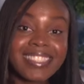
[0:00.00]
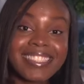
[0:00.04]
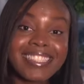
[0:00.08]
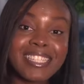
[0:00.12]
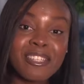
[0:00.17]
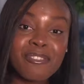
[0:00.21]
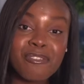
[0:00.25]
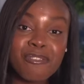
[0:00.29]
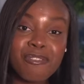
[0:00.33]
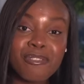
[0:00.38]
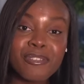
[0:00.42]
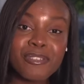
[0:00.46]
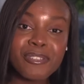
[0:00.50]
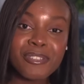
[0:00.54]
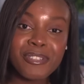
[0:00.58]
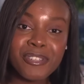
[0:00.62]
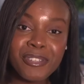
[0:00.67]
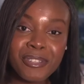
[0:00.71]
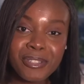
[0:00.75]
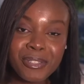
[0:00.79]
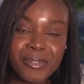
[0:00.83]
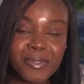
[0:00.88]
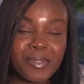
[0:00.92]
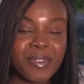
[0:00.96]
the good
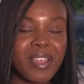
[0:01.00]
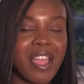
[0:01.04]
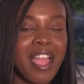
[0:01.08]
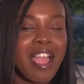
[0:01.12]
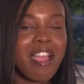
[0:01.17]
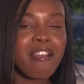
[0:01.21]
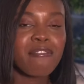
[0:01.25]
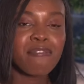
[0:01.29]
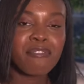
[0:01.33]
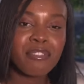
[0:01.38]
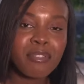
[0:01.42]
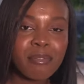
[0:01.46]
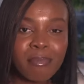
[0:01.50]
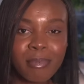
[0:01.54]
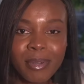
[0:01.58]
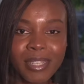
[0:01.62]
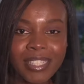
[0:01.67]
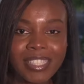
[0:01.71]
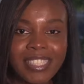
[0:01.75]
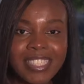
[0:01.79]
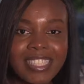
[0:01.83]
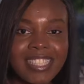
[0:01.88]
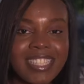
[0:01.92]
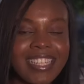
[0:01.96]
news with
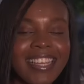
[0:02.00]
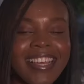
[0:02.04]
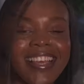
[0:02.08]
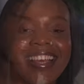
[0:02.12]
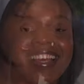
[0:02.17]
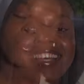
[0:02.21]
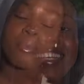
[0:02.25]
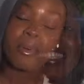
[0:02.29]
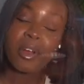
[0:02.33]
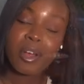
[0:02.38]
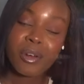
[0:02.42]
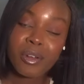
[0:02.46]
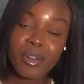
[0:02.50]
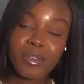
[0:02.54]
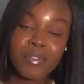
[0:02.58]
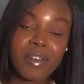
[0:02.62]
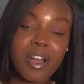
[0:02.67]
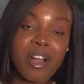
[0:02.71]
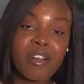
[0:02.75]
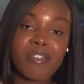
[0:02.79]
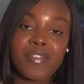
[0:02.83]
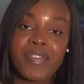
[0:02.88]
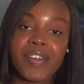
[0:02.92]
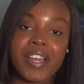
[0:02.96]
everybody. I'm so proud of
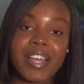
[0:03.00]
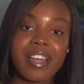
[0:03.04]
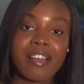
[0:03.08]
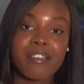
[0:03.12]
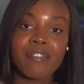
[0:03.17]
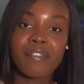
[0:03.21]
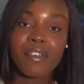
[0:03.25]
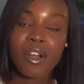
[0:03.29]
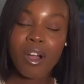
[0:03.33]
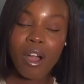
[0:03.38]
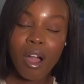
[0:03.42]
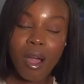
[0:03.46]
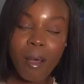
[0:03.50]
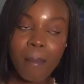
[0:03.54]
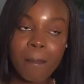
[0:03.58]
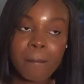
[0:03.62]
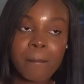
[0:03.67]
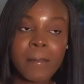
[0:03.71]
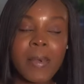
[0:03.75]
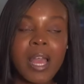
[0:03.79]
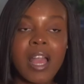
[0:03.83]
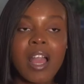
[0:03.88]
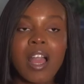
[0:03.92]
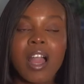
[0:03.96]
how far I've
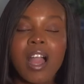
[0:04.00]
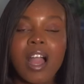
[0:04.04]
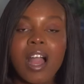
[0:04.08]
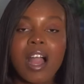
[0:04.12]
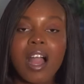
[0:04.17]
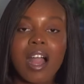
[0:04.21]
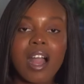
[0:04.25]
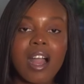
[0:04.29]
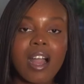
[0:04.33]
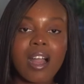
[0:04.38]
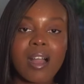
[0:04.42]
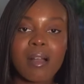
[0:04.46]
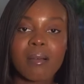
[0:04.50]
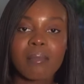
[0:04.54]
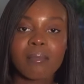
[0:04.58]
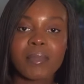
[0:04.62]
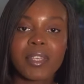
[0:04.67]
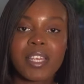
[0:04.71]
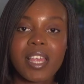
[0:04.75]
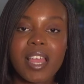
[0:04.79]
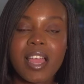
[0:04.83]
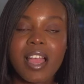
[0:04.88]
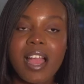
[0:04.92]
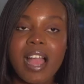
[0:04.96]
come.
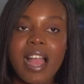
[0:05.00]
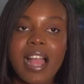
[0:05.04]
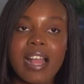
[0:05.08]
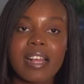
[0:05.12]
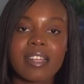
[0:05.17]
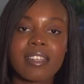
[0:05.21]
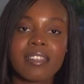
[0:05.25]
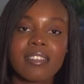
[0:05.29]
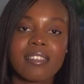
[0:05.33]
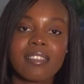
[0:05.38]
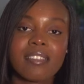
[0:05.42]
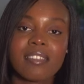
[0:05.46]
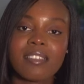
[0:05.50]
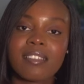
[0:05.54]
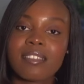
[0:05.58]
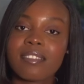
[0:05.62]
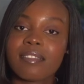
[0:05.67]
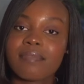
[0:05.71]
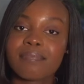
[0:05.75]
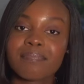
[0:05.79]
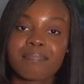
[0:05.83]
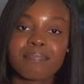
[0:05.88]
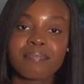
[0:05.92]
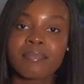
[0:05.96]
Yeah, and
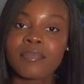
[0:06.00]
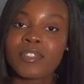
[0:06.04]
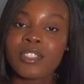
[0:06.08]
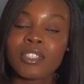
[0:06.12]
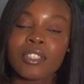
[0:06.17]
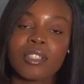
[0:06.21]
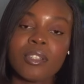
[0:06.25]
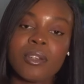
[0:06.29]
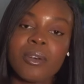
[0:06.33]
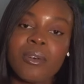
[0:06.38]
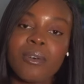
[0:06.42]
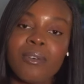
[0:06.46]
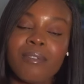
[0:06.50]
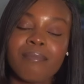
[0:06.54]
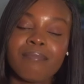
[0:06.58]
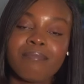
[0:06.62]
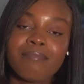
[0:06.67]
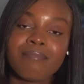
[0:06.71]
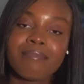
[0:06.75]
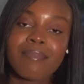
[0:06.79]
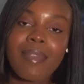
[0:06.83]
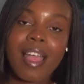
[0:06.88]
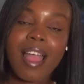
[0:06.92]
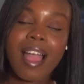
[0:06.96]
you know,
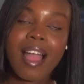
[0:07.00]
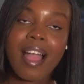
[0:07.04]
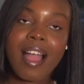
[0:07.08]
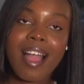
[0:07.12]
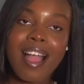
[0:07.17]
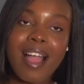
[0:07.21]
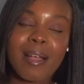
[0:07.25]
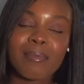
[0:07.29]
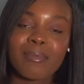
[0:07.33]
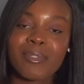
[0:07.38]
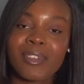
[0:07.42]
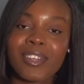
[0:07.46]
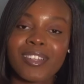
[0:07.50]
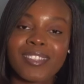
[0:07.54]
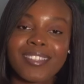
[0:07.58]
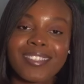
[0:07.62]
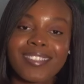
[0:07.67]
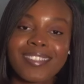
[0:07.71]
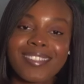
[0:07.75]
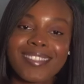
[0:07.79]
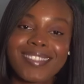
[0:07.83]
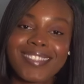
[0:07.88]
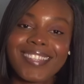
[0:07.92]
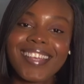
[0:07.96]
I'm
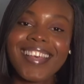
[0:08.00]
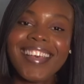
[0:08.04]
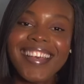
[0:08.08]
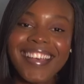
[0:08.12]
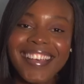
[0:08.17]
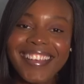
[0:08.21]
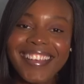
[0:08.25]
just